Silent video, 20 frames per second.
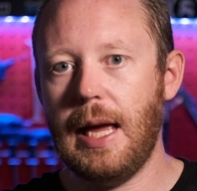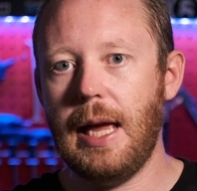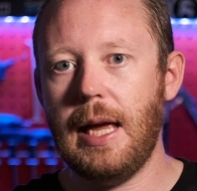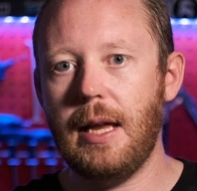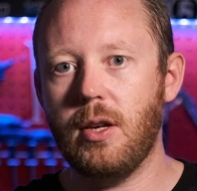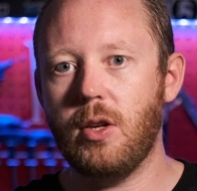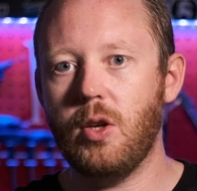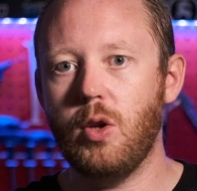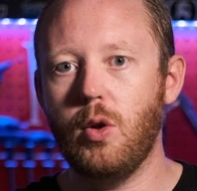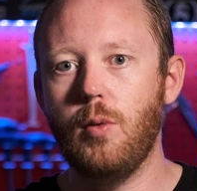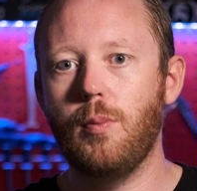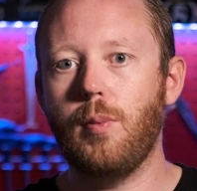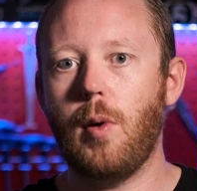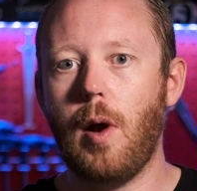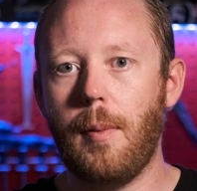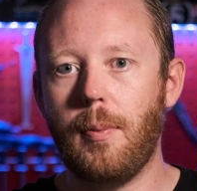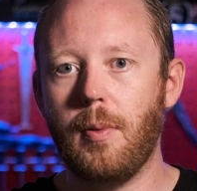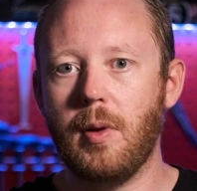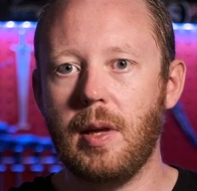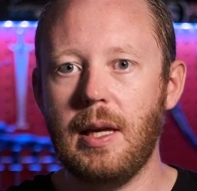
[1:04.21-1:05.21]
and to
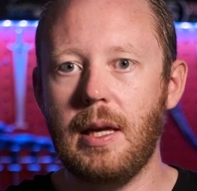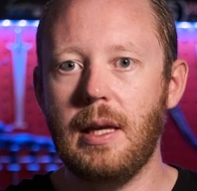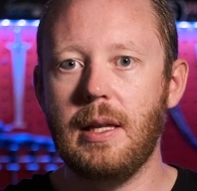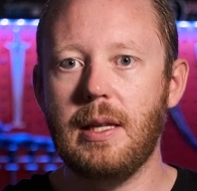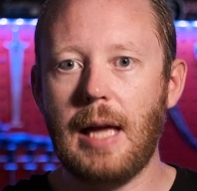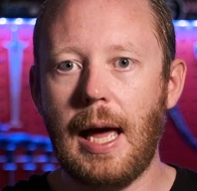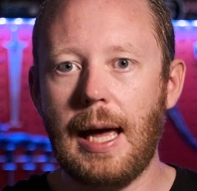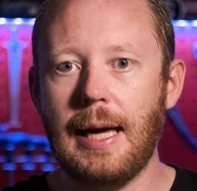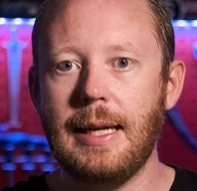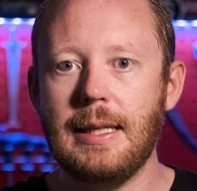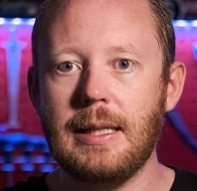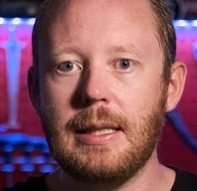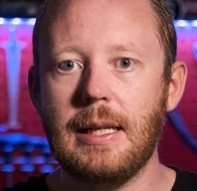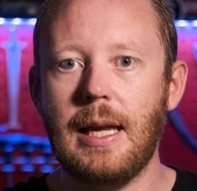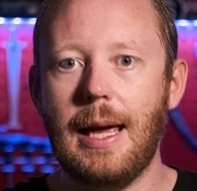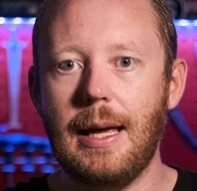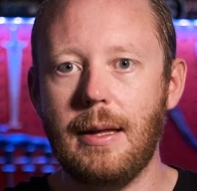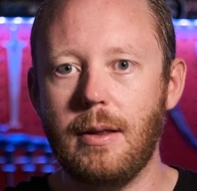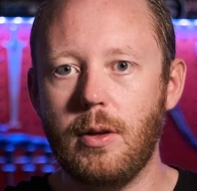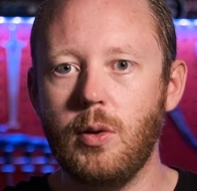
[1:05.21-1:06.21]
properly tighten
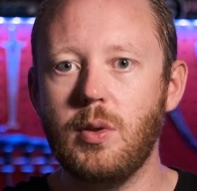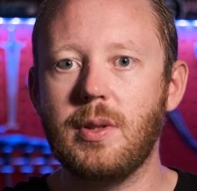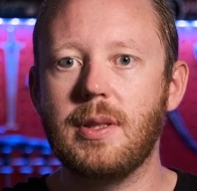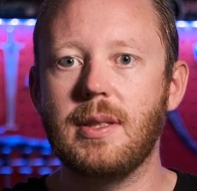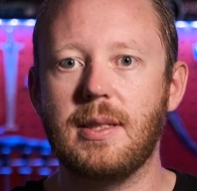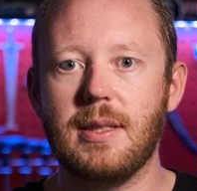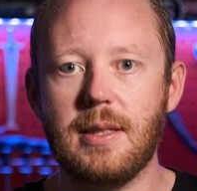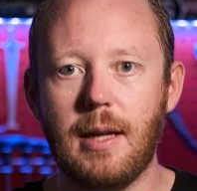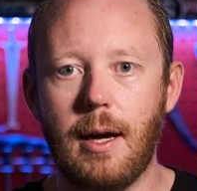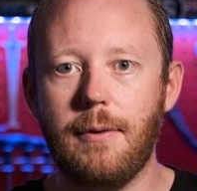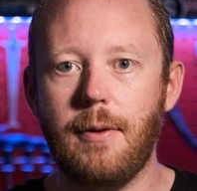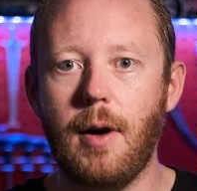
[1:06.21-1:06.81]
and loosen stuff